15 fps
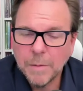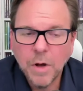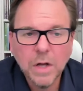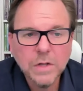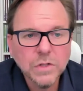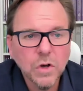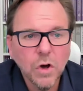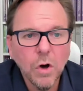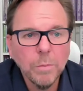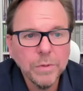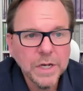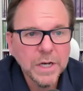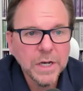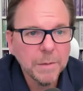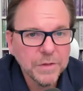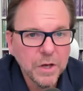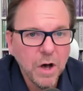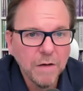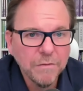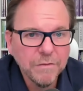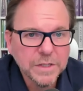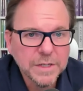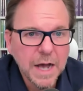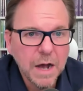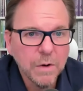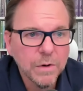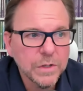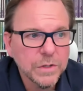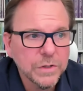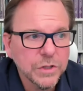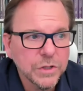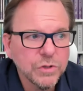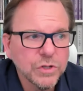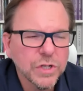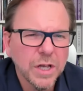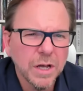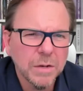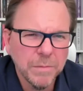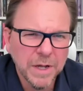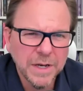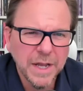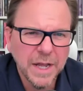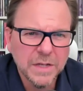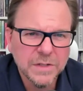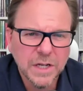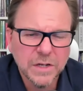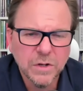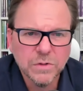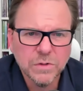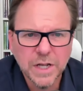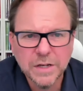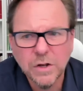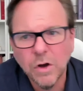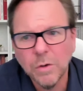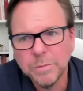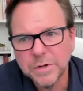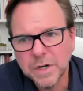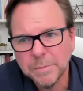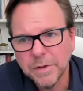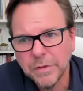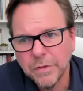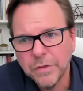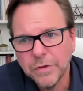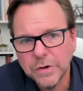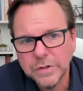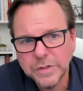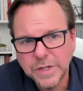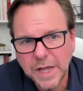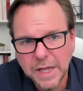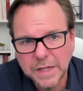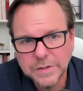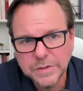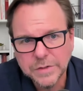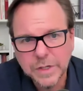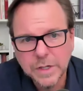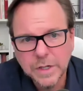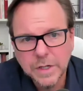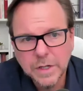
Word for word: I'm also opening up the office hours, usually on Mondays. I don't tend to open it up on Thursdays.